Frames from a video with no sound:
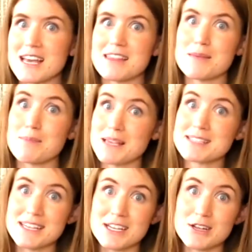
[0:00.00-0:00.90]
that the
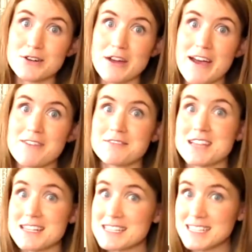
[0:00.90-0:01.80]
basic carafe
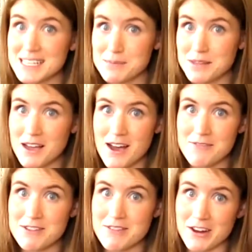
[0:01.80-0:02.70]
doesn't keep the
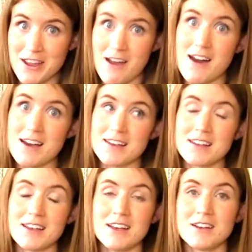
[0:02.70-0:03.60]
coffee very hot
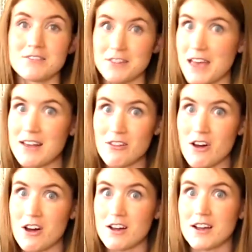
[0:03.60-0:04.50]
for that
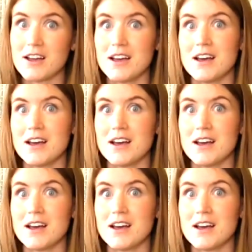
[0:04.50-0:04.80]
long.